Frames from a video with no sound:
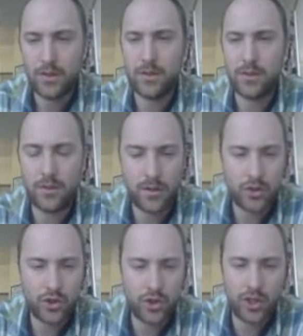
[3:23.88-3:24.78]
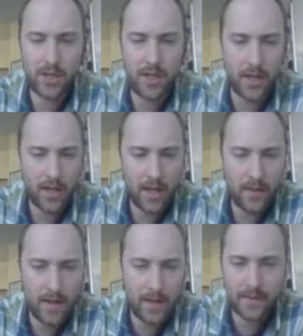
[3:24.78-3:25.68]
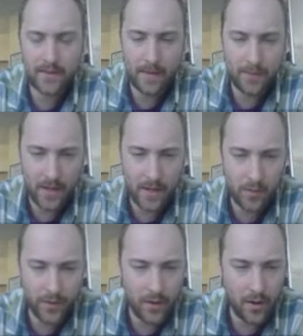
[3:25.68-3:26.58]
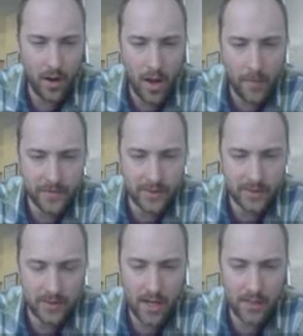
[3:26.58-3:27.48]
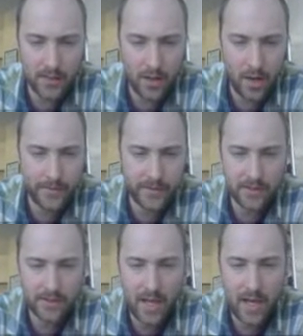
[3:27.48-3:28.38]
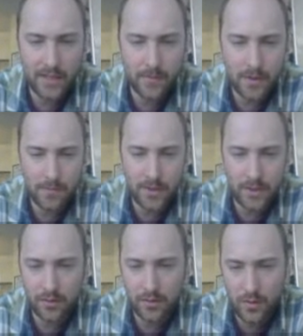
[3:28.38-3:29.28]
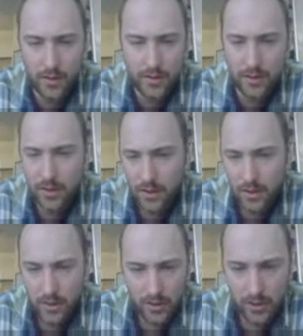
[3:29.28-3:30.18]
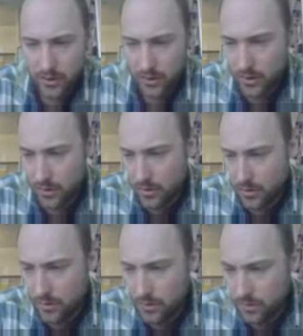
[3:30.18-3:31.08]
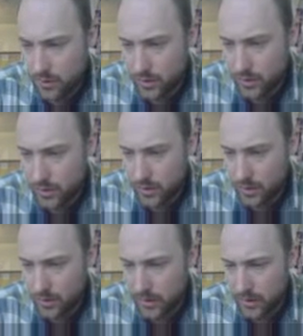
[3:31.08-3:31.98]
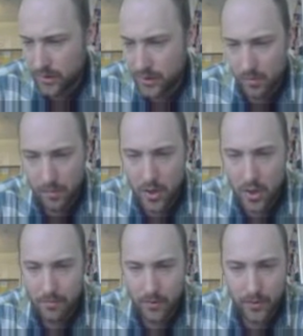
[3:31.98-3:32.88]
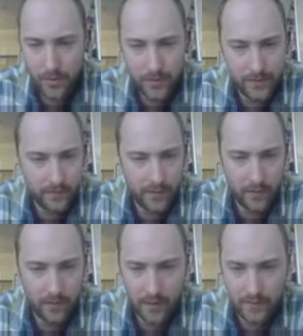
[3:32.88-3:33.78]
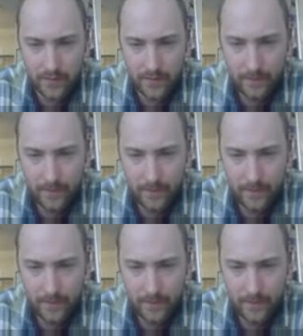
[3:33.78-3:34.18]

So there's g, and then same thing with our opposite sides. Our opposite sides must be congruent. So change color again. Let's go purple. Very fancy.